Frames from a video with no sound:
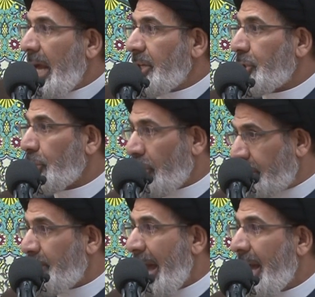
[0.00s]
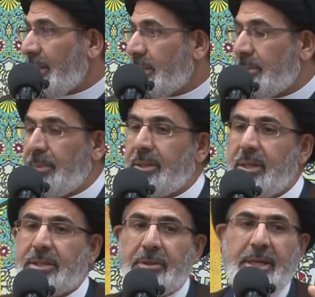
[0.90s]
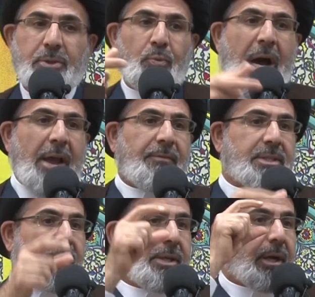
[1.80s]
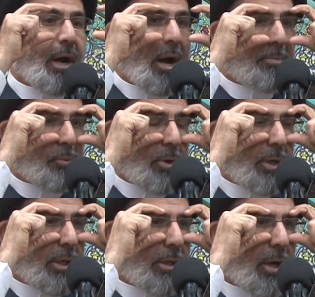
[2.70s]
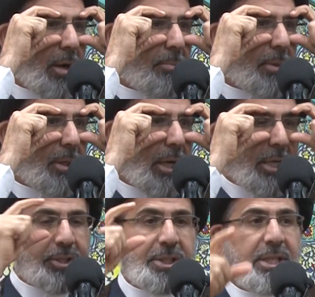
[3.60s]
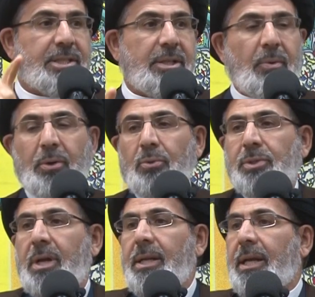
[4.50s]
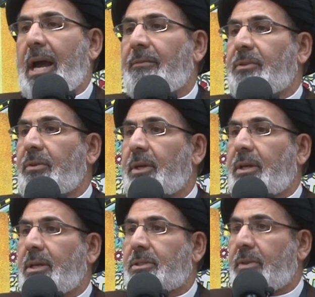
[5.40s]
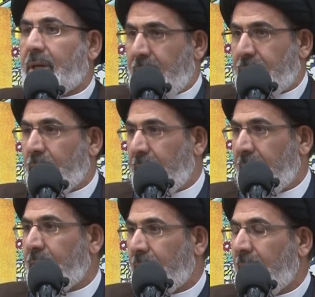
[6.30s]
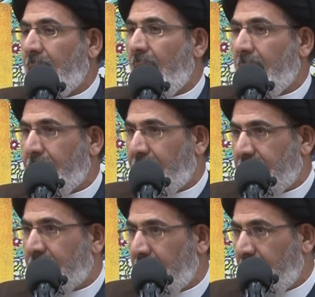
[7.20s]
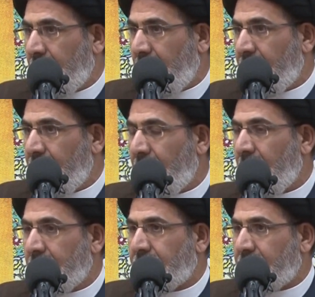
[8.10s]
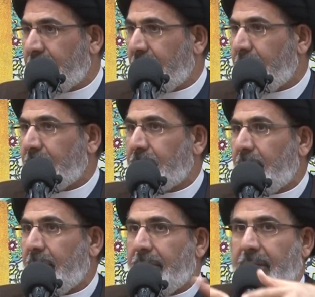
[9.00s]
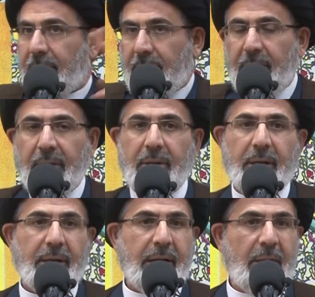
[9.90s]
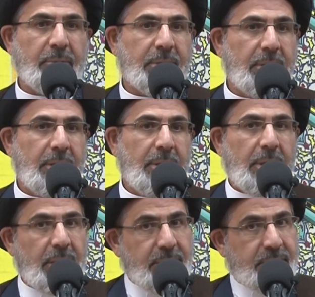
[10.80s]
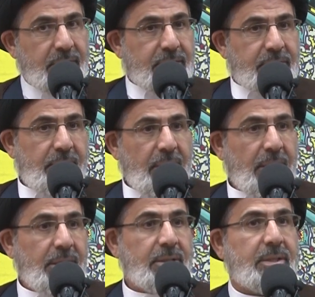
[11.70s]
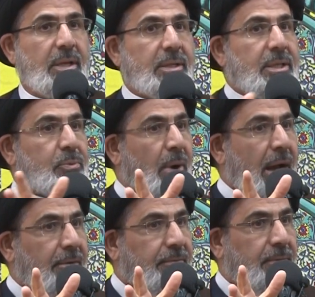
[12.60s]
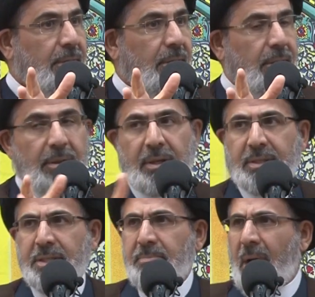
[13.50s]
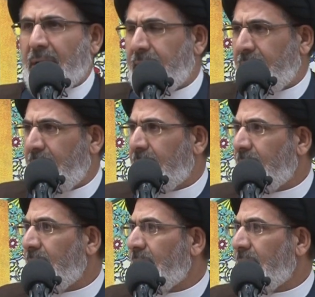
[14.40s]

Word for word: and short pants, but his, his wife is in niqab, wearing niqab. And she's the one who's running after the kids. The kids were, you know, Arab kids, very energetic, mashallah. They run around. He sits there and he sends his wife. This is mockery.